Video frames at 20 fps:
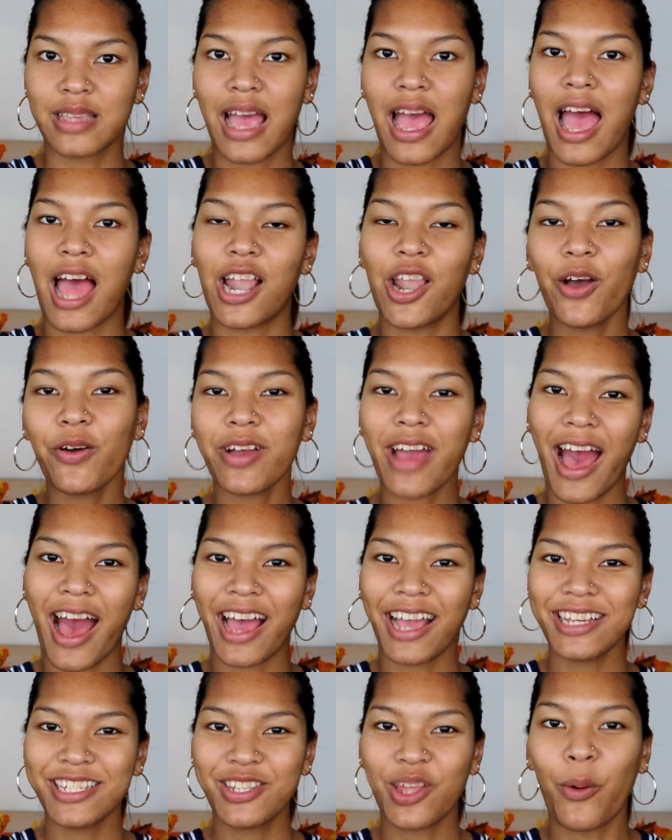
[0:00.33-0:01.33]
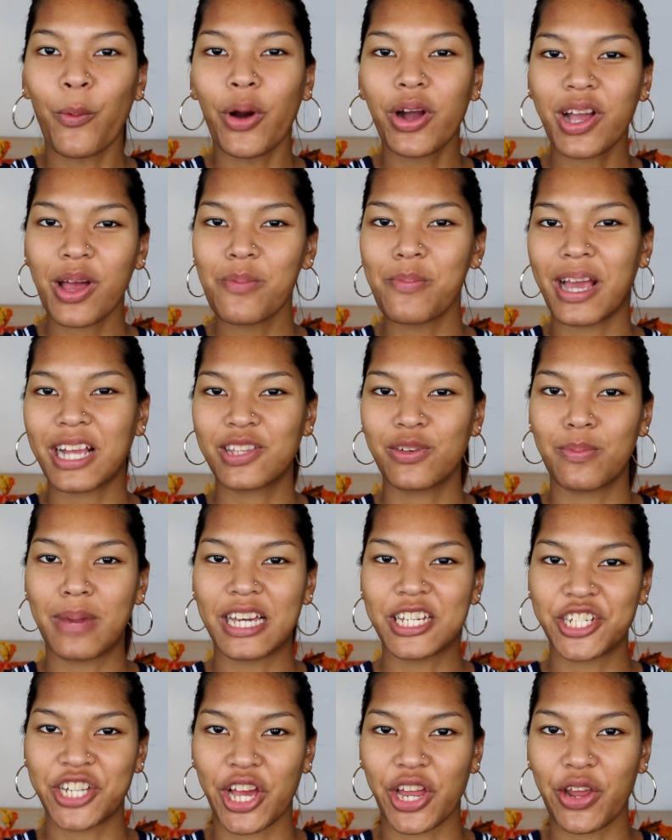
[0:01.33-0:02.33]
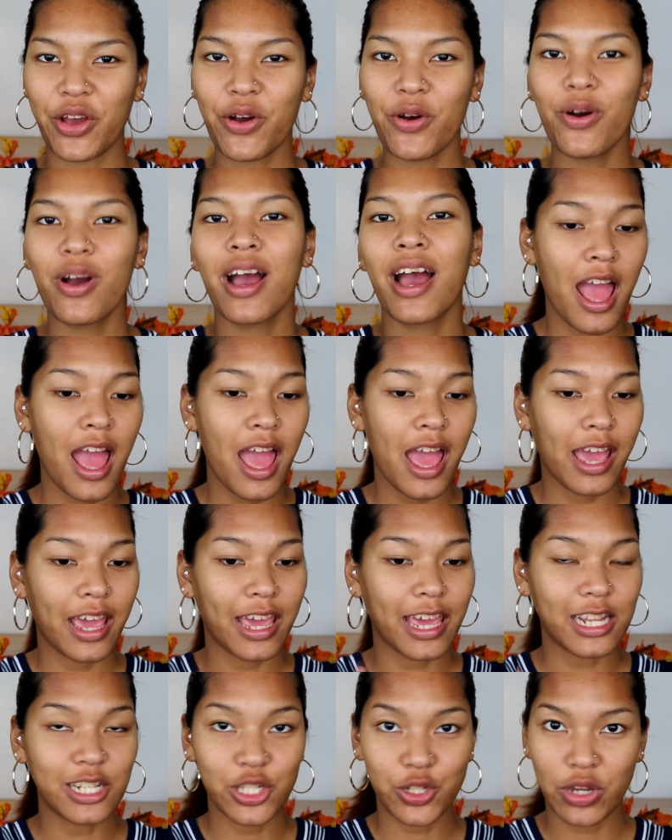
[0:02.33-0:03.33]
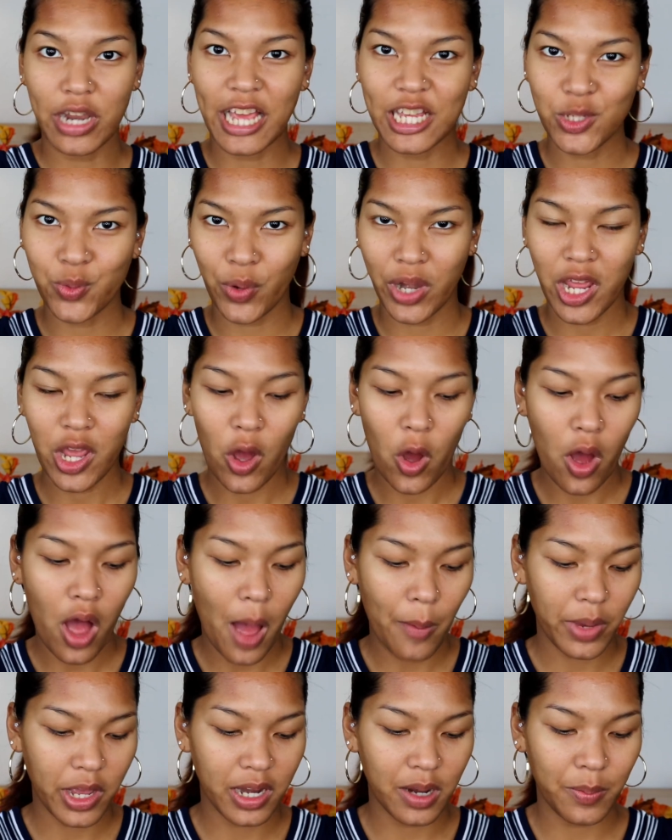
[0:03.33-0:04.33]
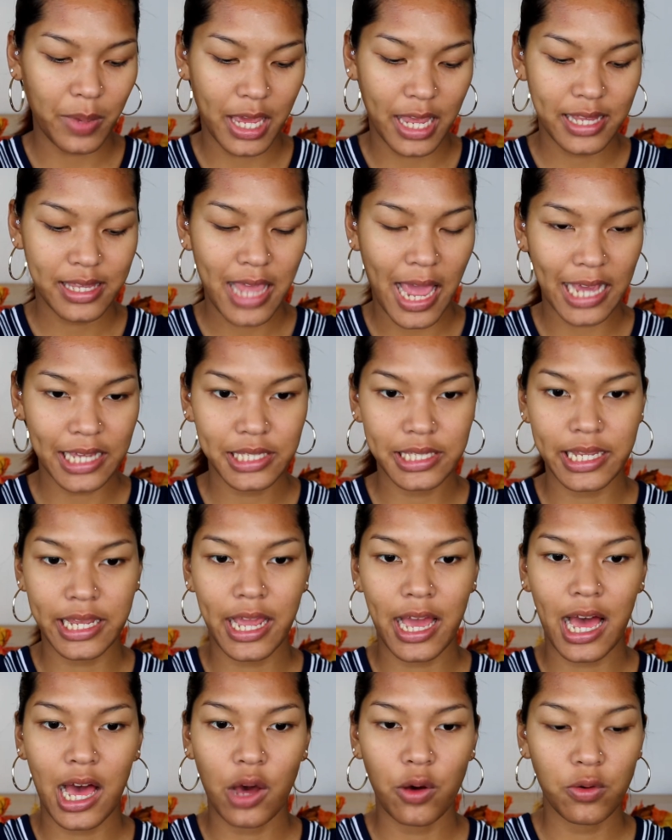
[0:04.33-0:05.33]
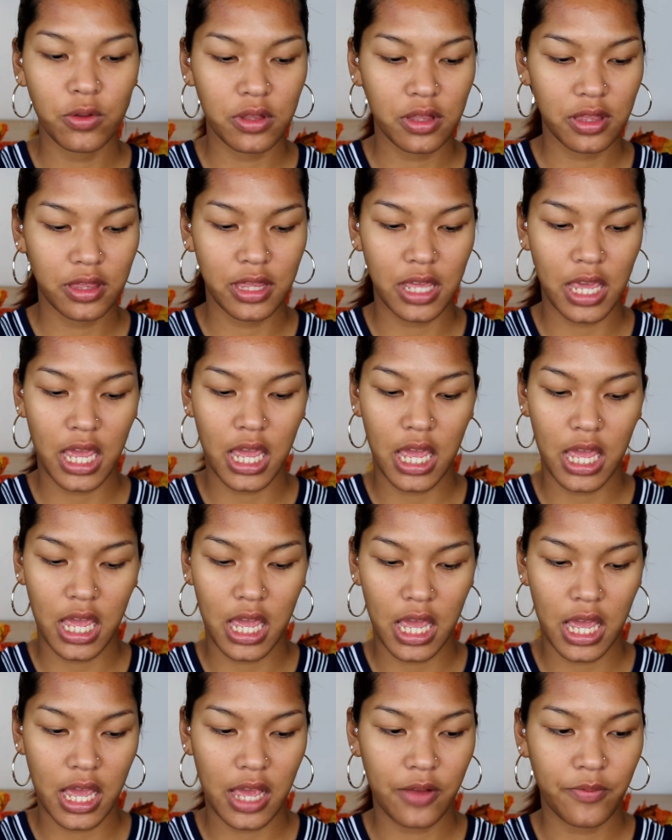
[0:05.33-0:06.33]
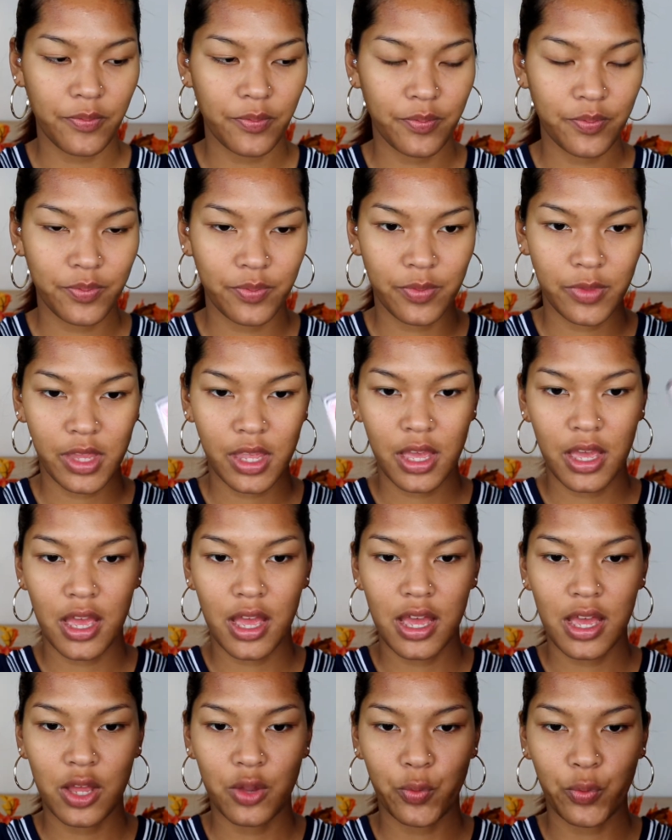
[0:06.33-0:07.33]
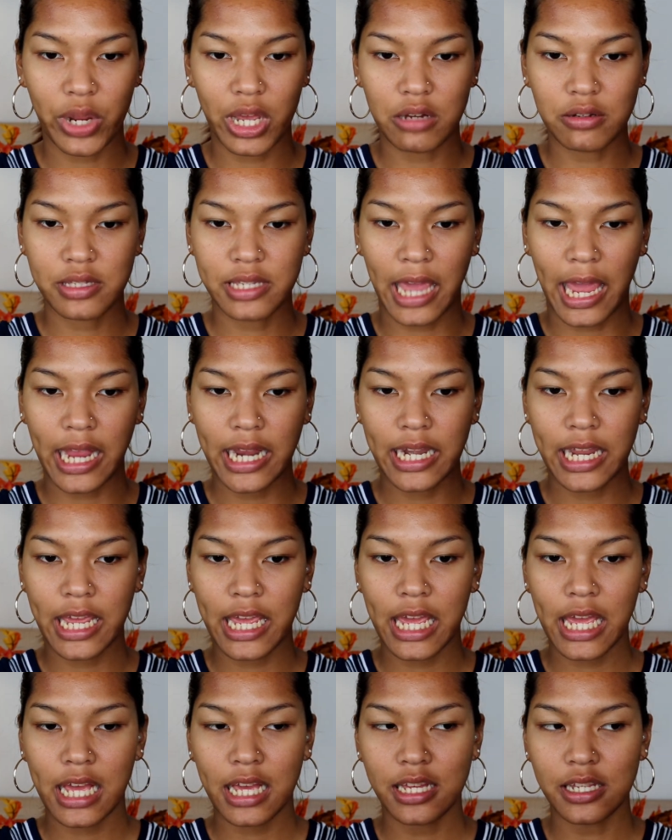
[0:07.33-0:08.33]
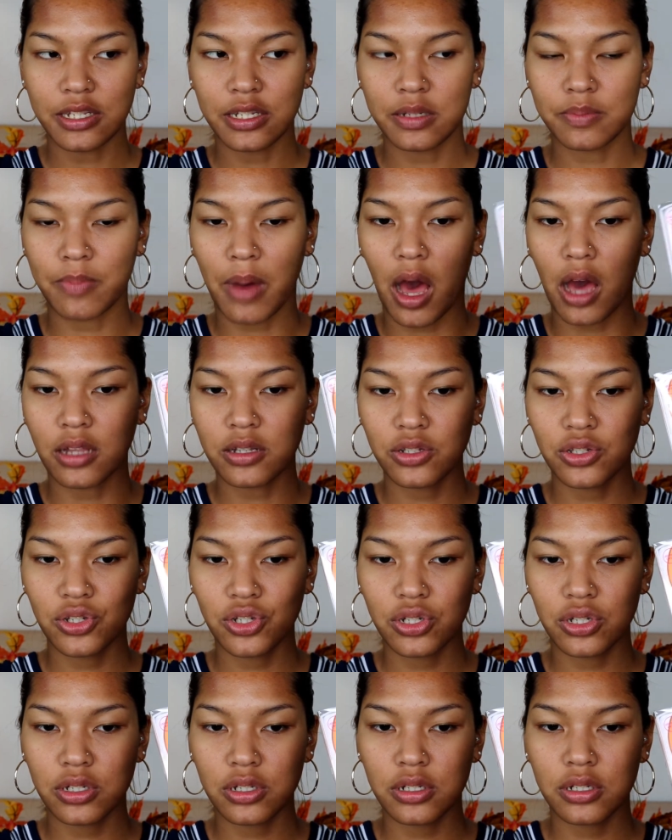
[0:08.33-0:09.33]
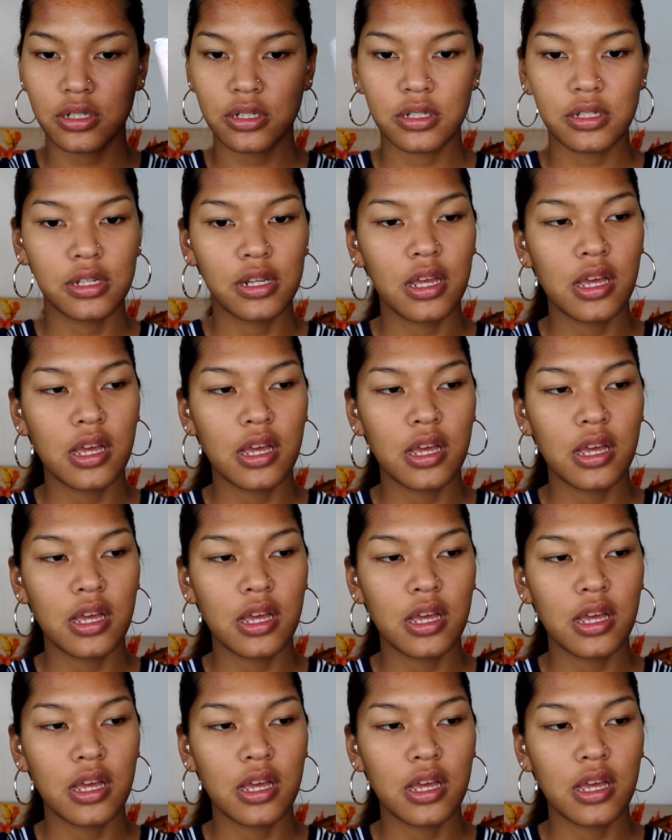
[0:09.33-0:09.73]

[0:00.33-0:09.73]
Hello guys, welcome back to my channel. In today's video, I'm gonna be testing out the Real Technique sponges.